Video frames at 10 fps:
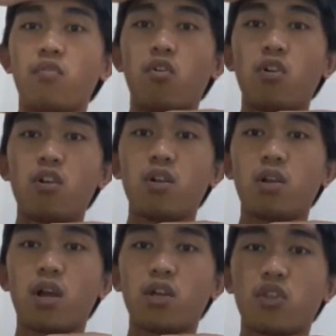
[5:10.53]
4,
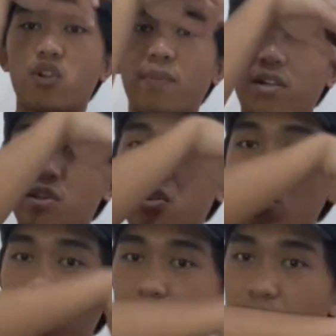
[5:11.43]
another magnet
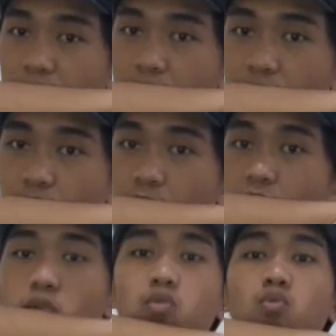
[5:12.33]
here,
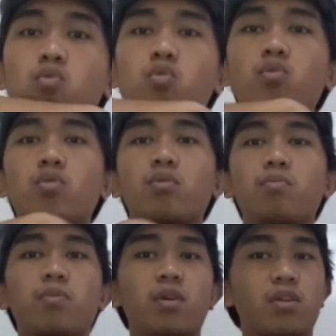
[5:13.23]

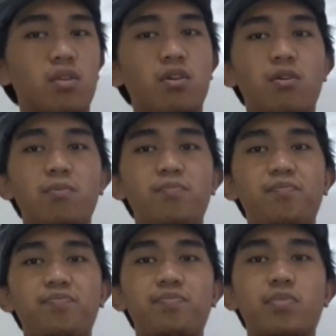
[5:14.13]
2, bring it there,
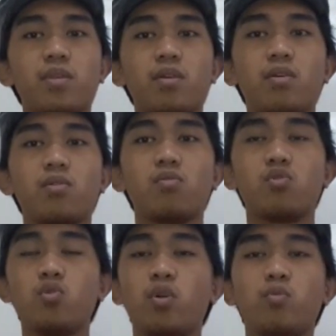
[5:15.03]

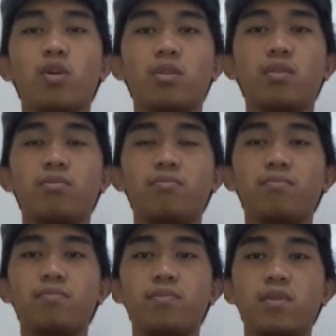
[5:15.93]
2 and
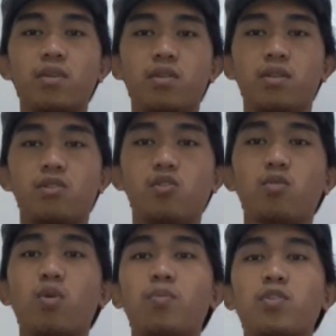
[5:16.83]
1. Let's do
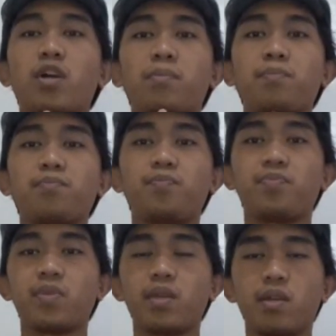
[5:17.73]
it one more time.
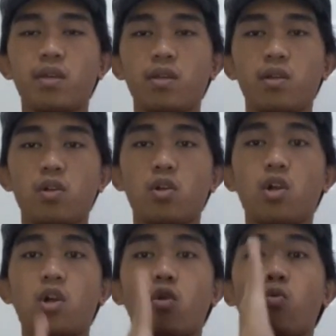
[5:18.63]

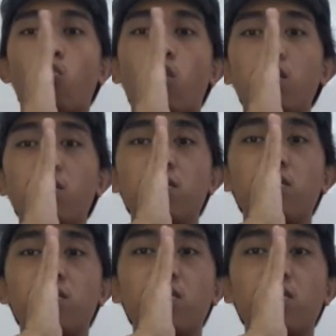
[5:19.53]
1,